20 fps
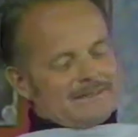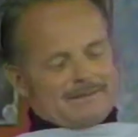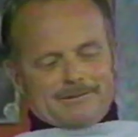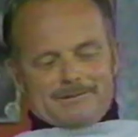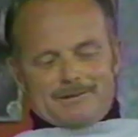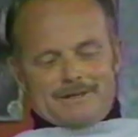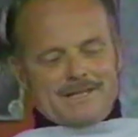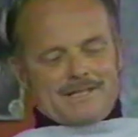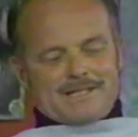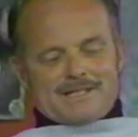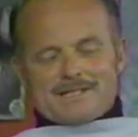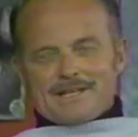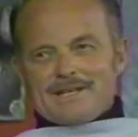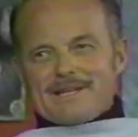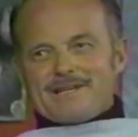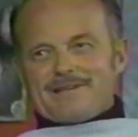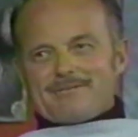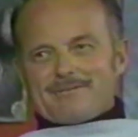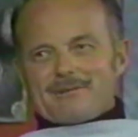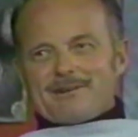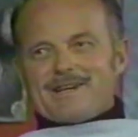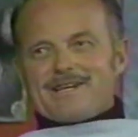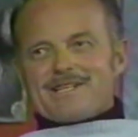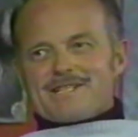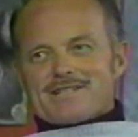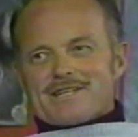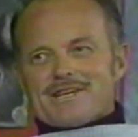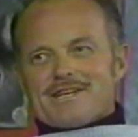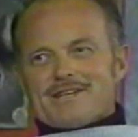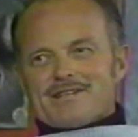Great
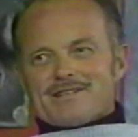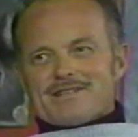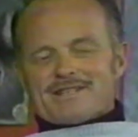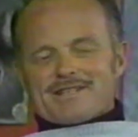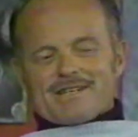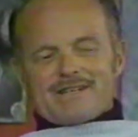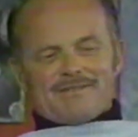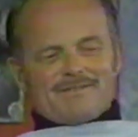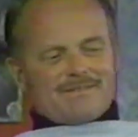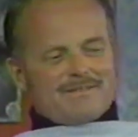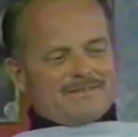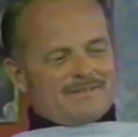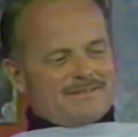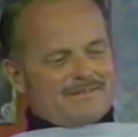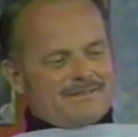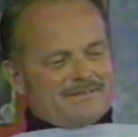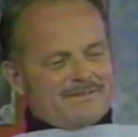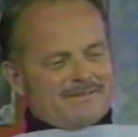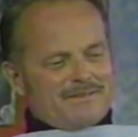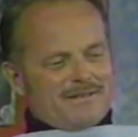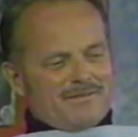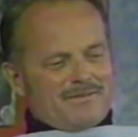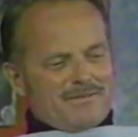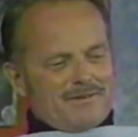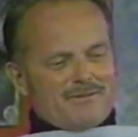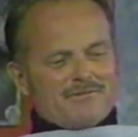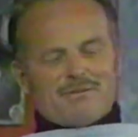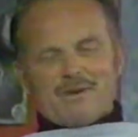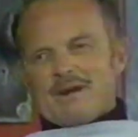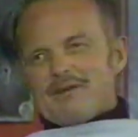skiers. If
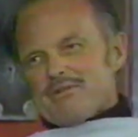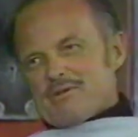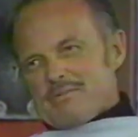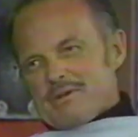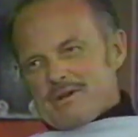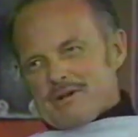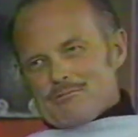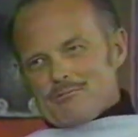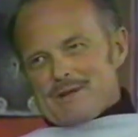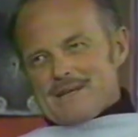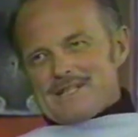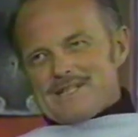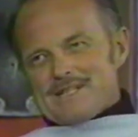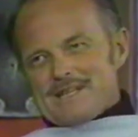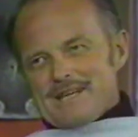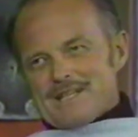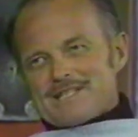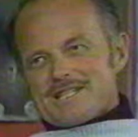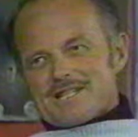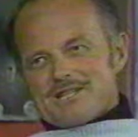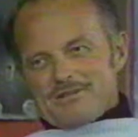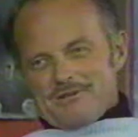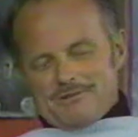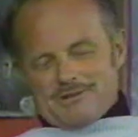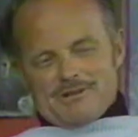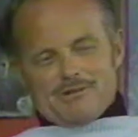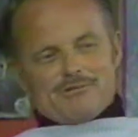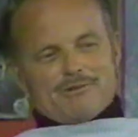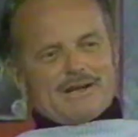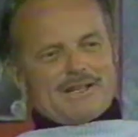you've ever been in West Texas,
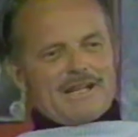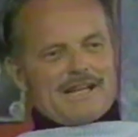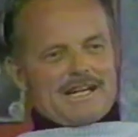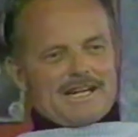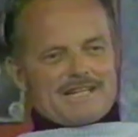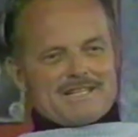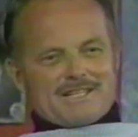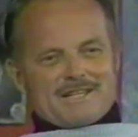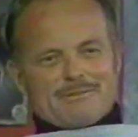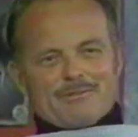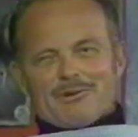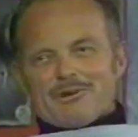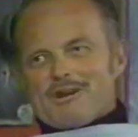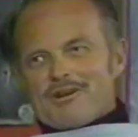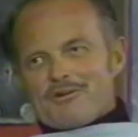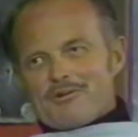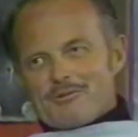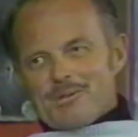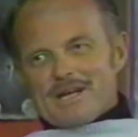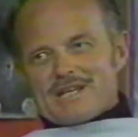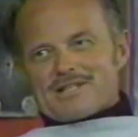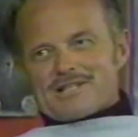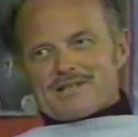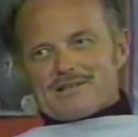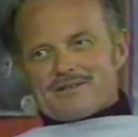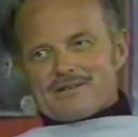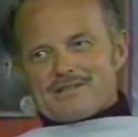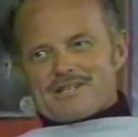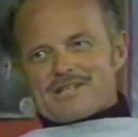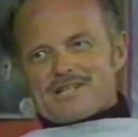you'll know why they like to come over to New
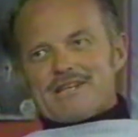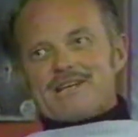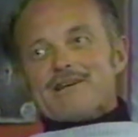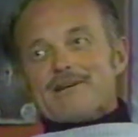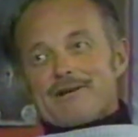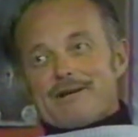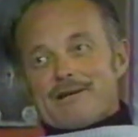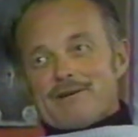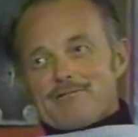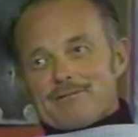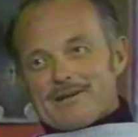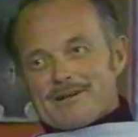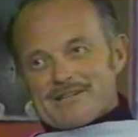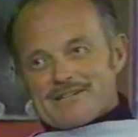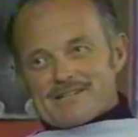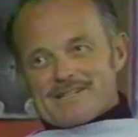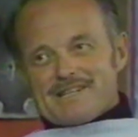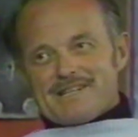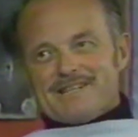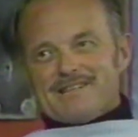Mexico to ski or anywhere to ski.